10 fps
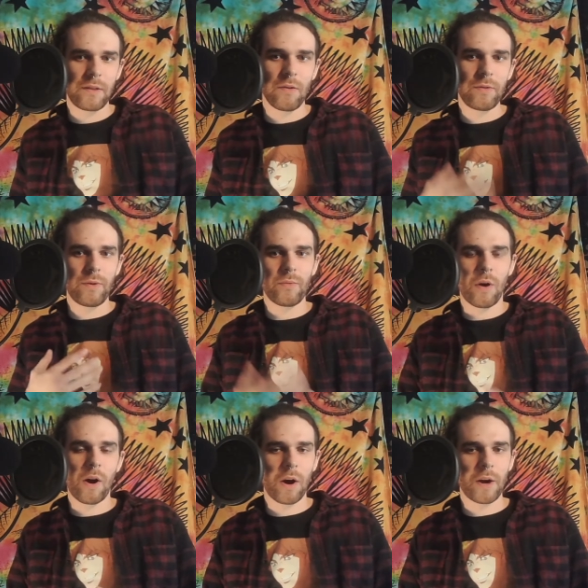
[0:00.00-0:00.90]
The only
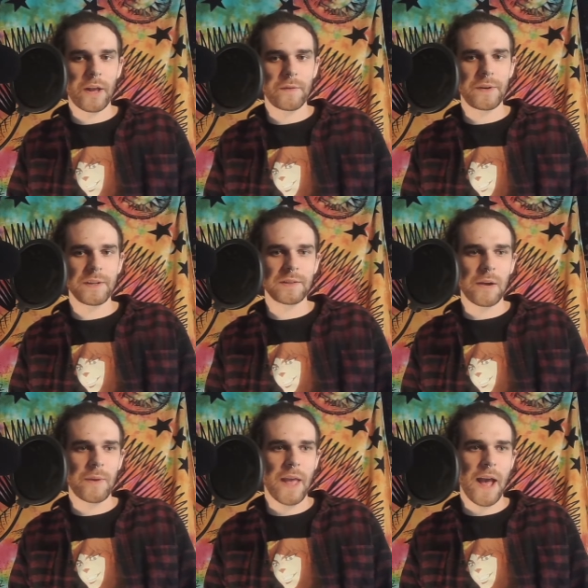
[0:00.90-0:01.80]
hard evidence
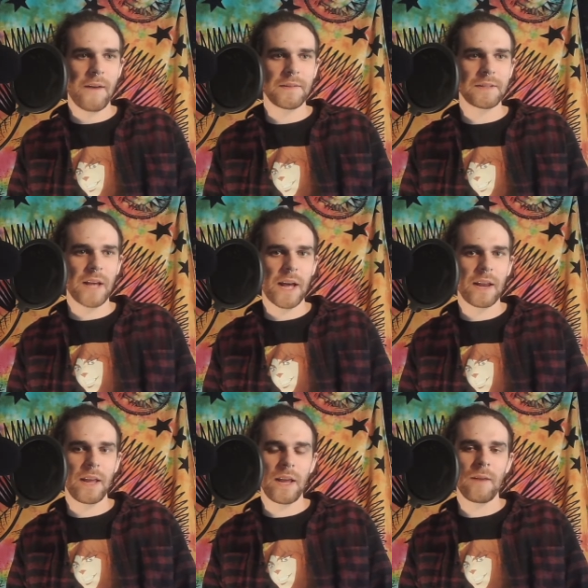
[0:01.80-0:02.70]
that we have is that
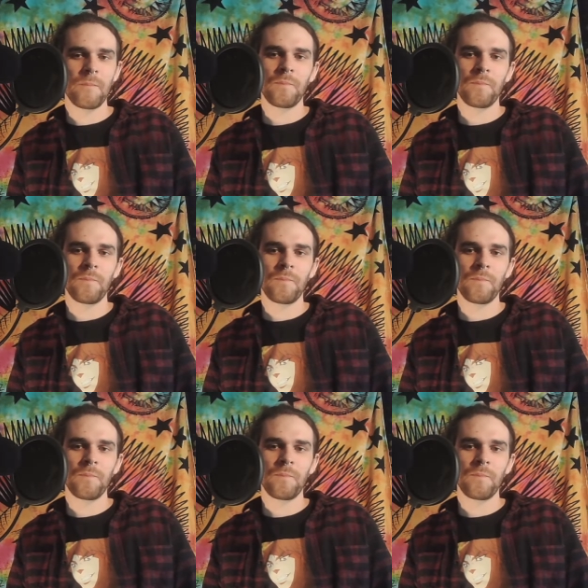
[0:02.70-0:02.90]
it